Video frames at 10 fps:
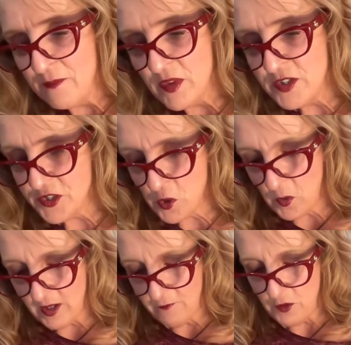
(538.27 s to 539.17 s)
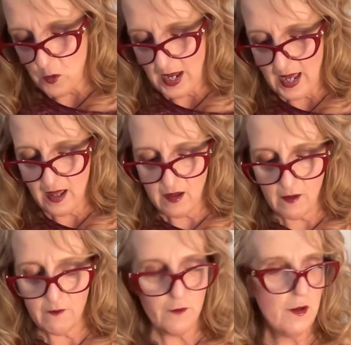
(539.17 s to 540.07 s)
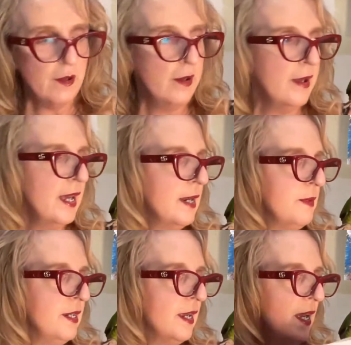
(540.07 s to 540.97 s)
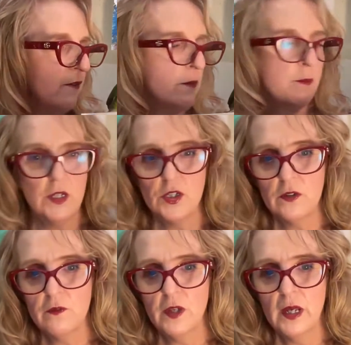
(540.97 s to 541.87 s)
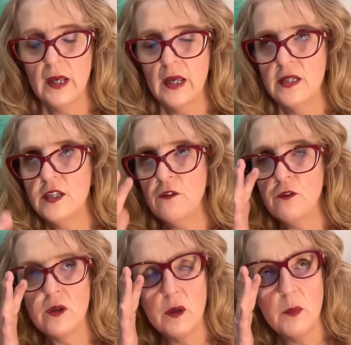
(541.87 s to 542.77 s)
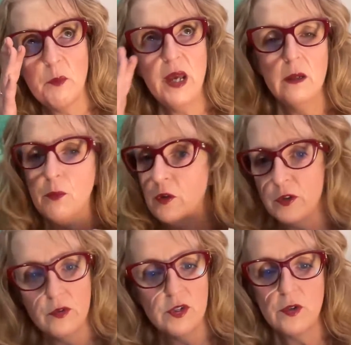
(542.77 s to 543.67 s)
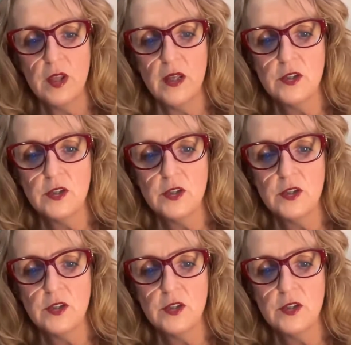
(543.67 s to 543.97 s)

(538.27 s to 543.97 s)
So if you have, and I mean, I have a bunch of different pet portraits or that